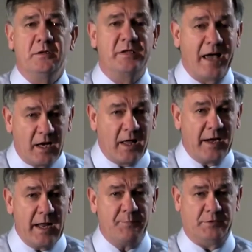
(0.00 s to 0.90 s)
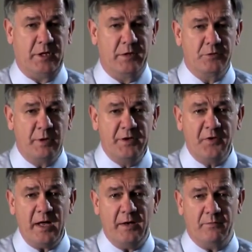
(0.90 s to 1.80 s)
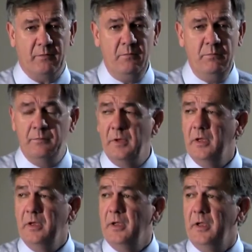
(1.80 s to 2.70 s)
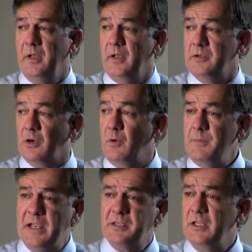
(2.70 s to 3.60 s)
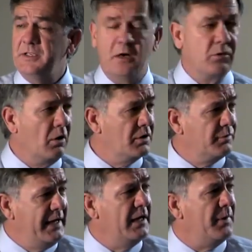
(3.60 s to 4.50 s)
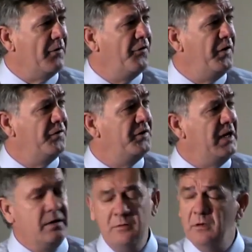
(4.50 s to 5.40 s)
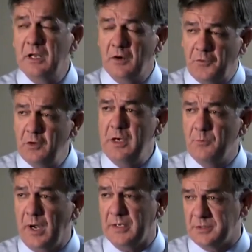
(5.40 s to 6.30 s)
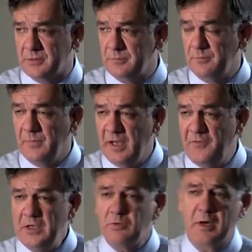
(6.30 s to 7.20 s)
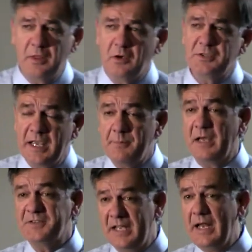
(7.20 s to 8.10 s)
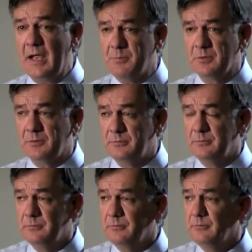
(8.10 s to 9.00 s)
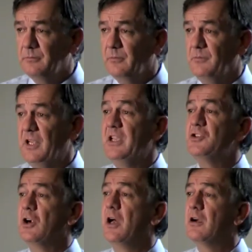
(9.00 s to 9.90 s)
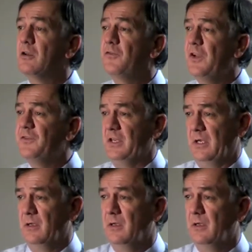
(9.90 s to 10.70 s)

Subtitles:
It's not a lot of apples, 125. So we basically tell growers we need about 15 little fruiting branches. If each one of those had about 10 apples, you get your 150.